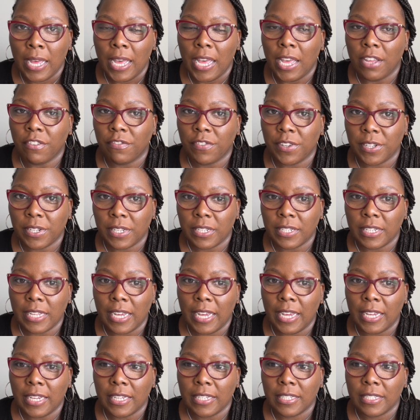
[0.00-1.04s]
and feeling
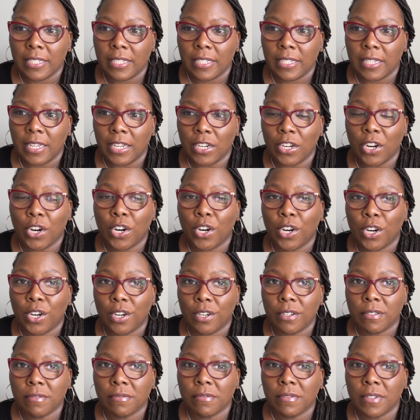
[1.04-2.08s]
like, and
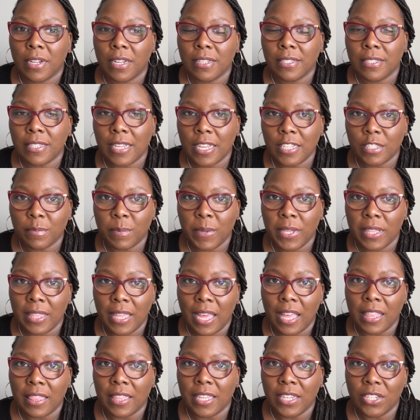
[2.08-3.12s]
her assessment
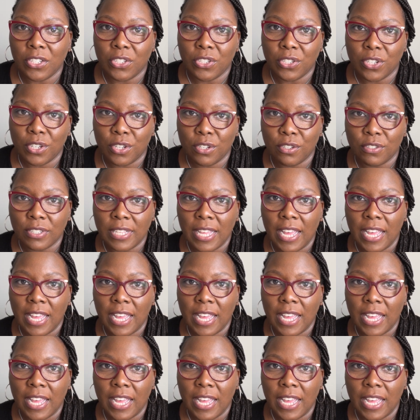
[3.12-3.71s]
that these shows